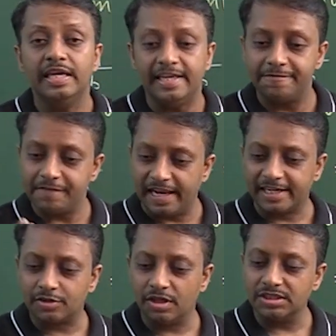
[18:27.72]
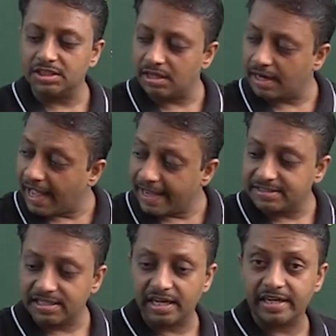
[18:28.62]
If electrons are
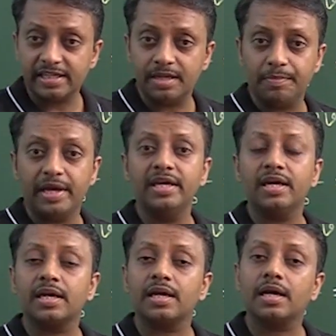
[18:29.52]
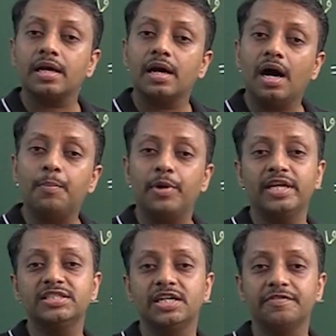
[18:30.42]
accelerated by a
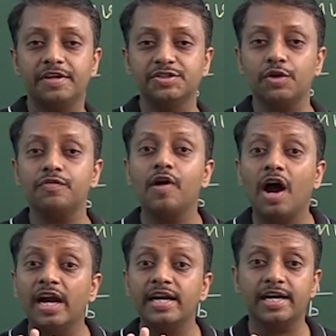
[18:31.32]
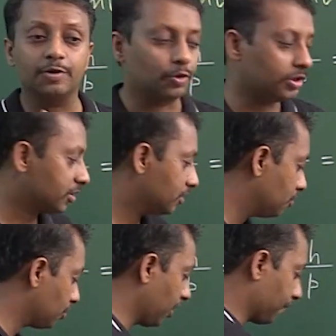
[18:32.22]
potential difference of 100 volt,
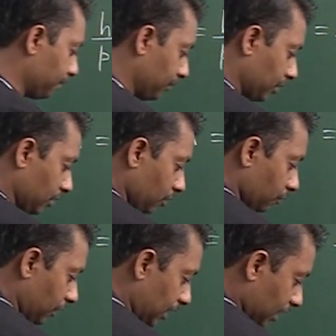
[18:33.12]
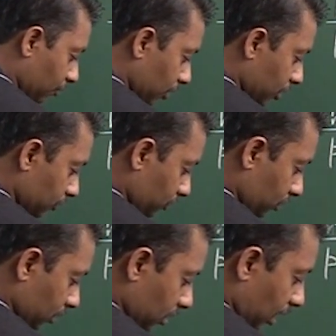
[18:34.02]
okay, V equal to
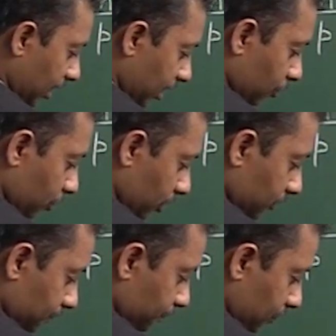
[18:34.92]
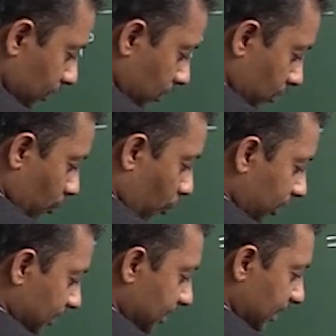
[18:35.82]
100 volt,
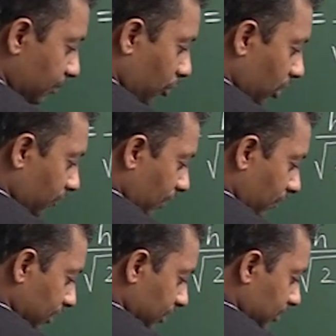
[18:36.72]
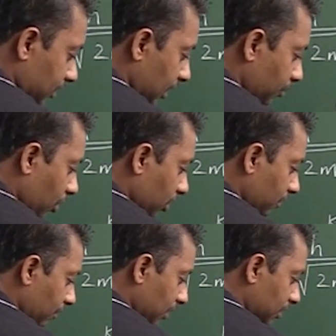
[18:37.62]
what is the de Broglie wavelength? De Broglie
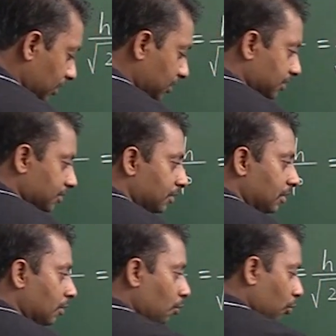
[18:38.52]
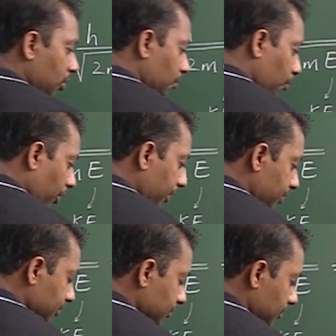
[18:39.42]
wavelength is
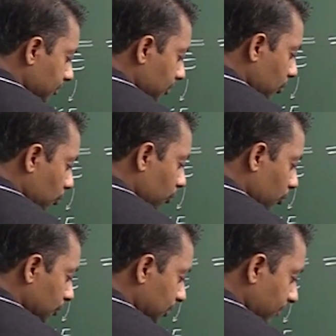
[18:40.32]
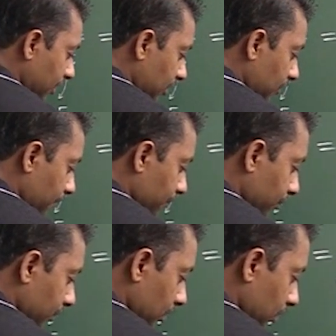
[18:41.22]
1.227
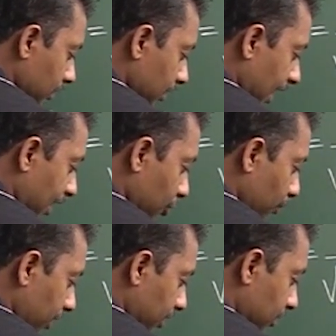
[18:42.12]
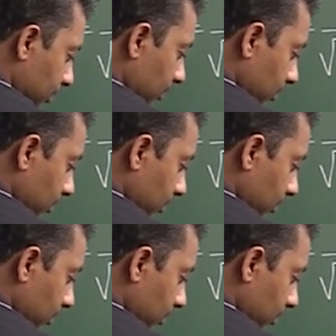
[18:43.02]
nanometer